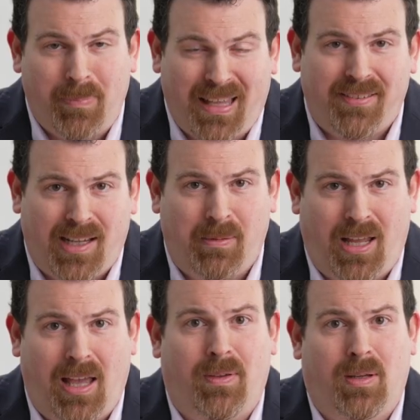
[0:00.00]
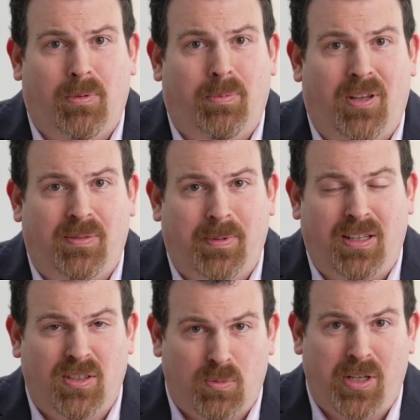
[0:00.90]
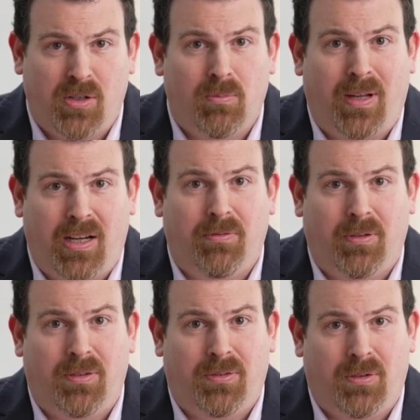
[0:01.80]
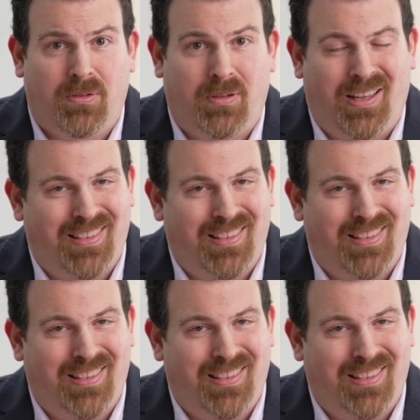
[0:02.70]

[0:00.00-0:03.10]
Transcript: best time to have a hip replacement is when you're ready for the surgery,